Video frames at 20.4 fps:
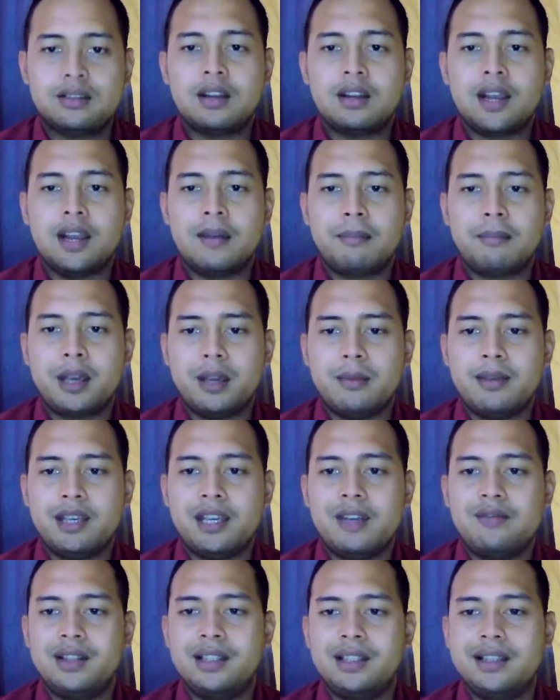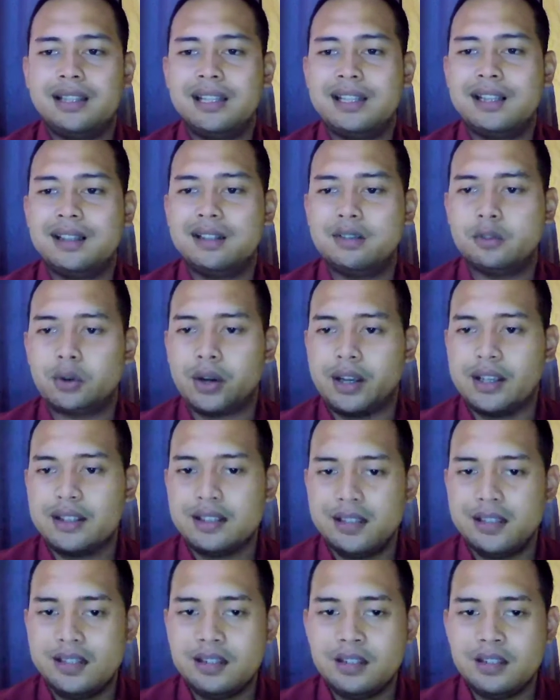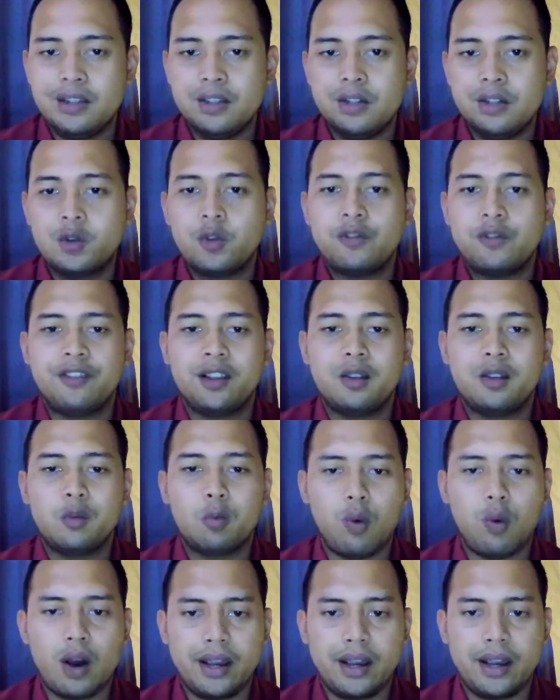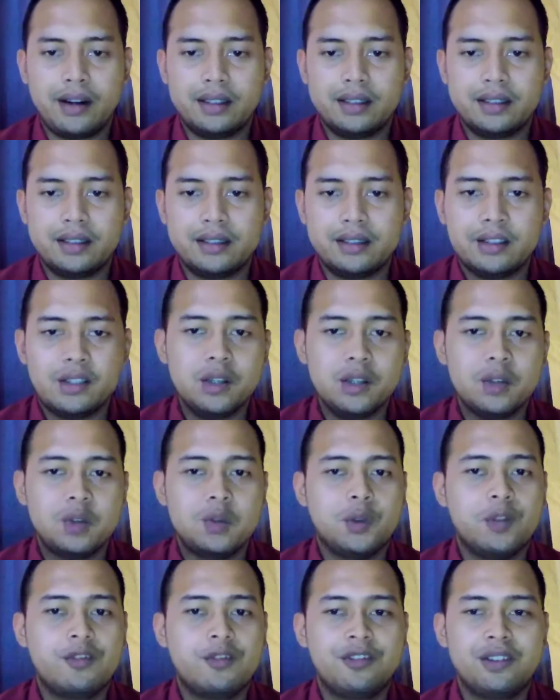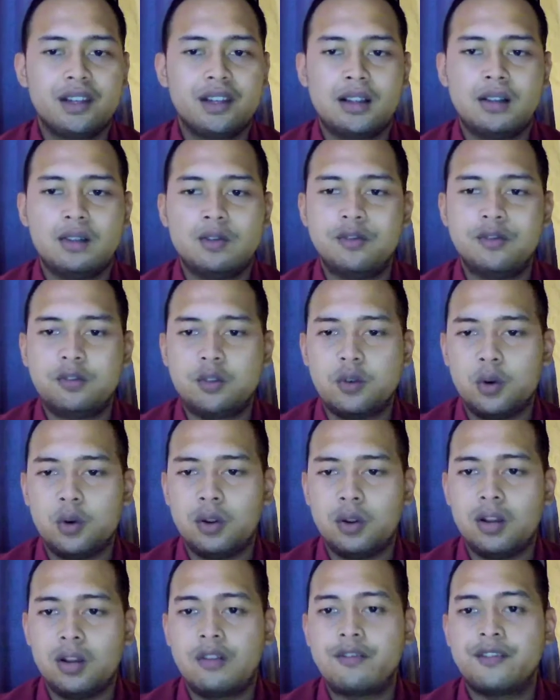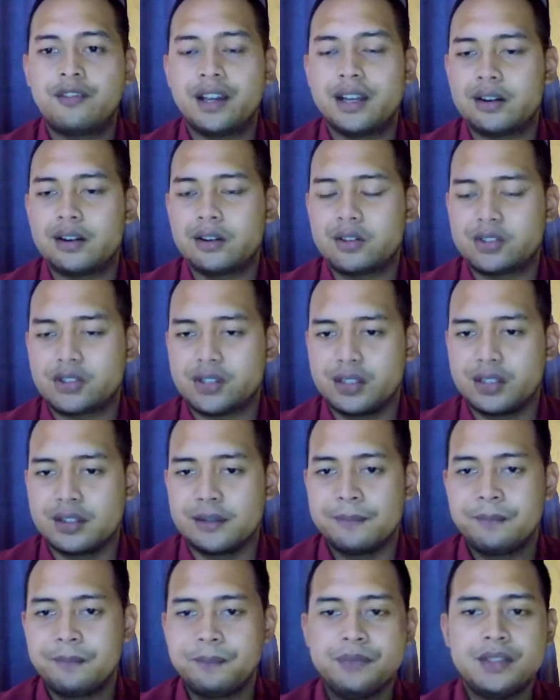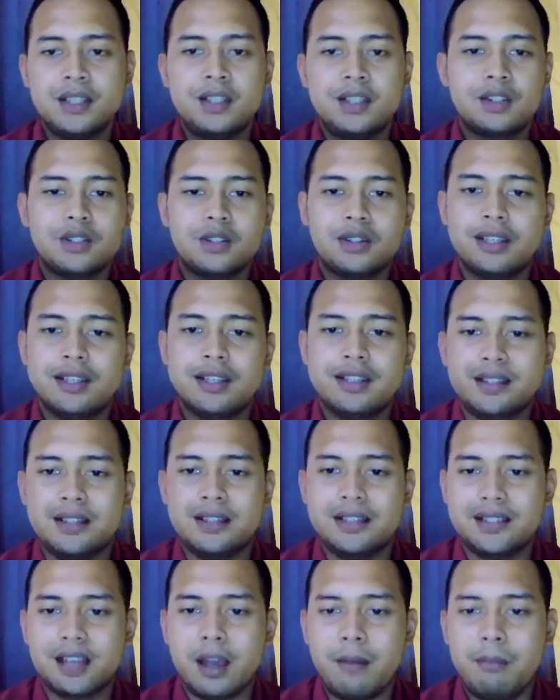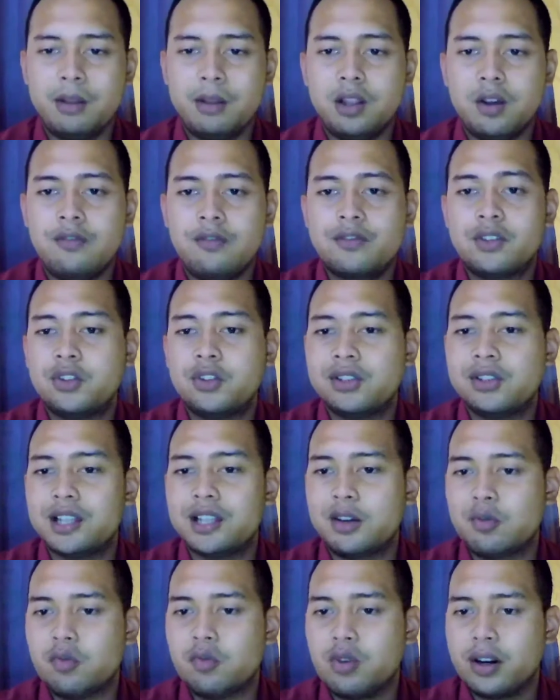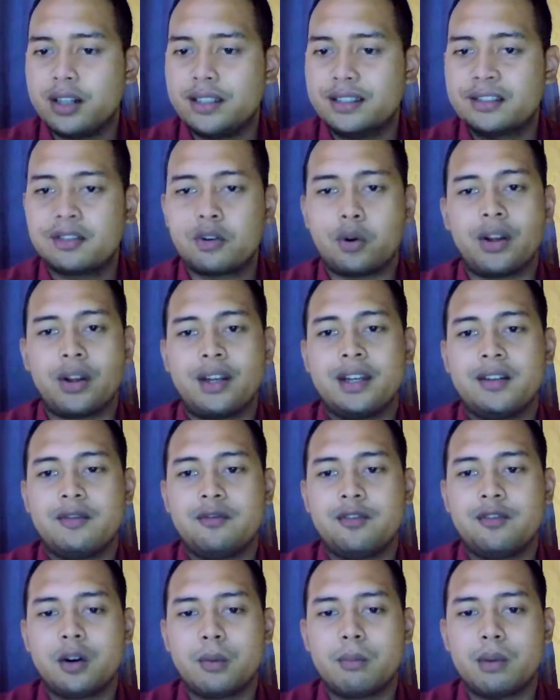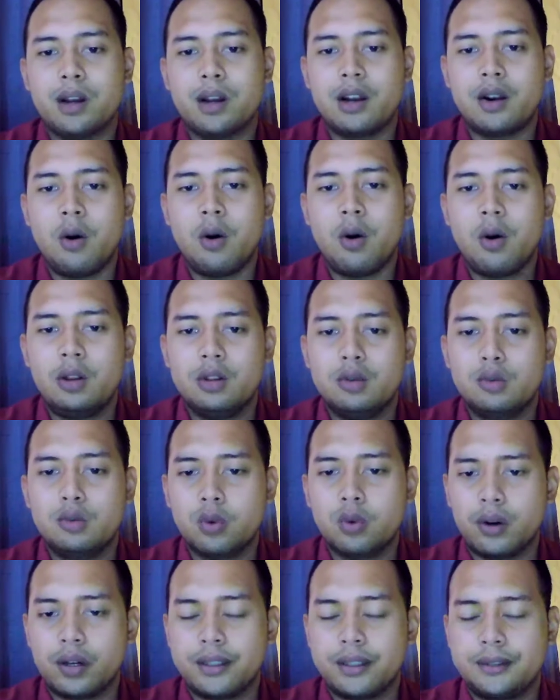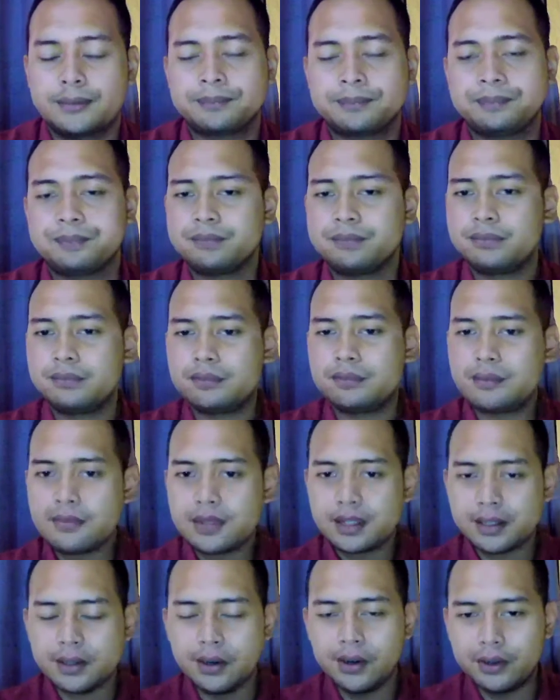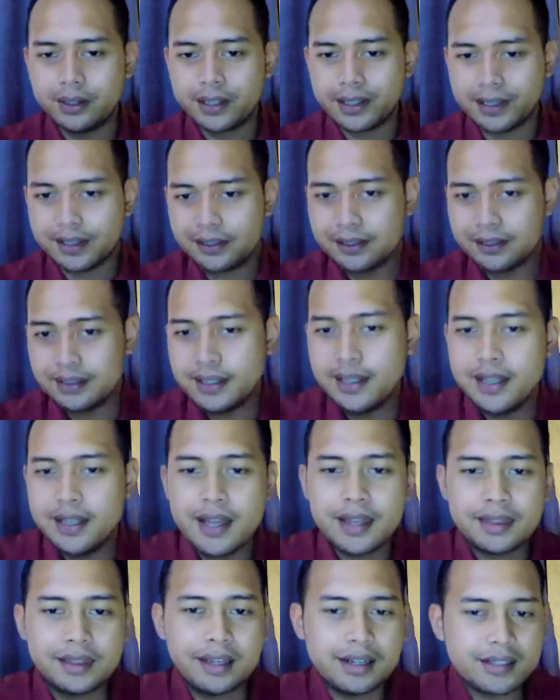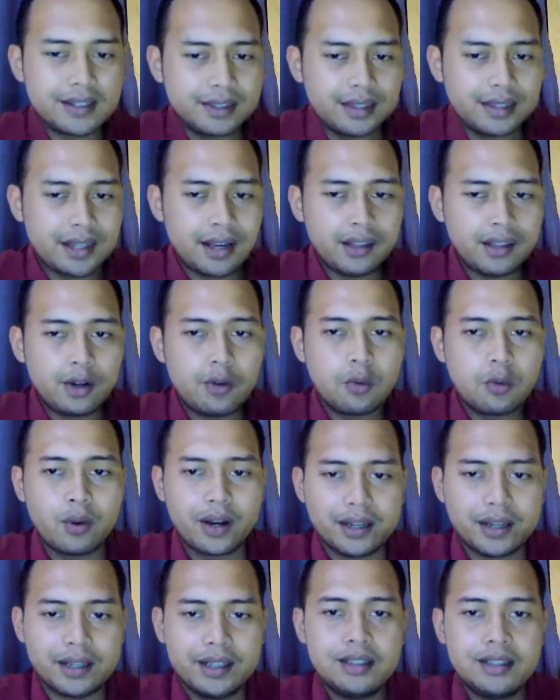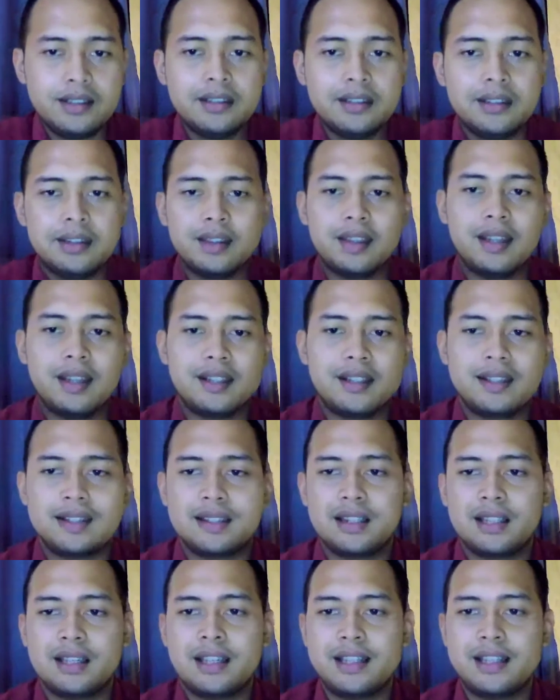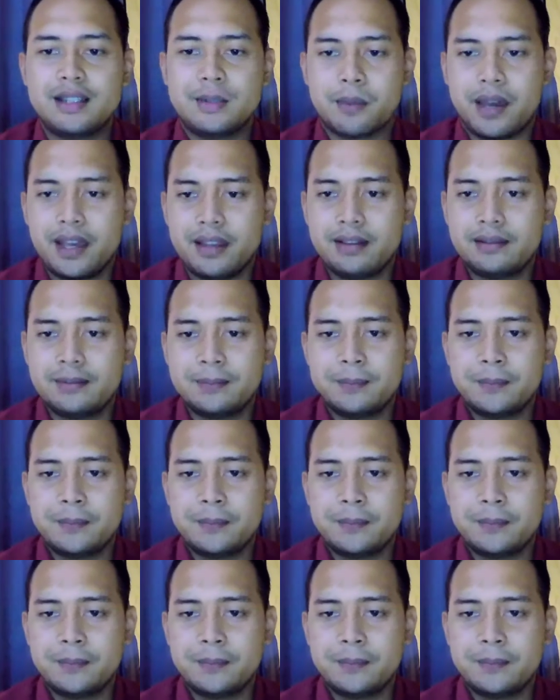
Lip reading: and maybe even a little crazy. You feel wired, you feel full of energy. So that's an example of new slang word created from an old word. Okay, there's another way that slang is made,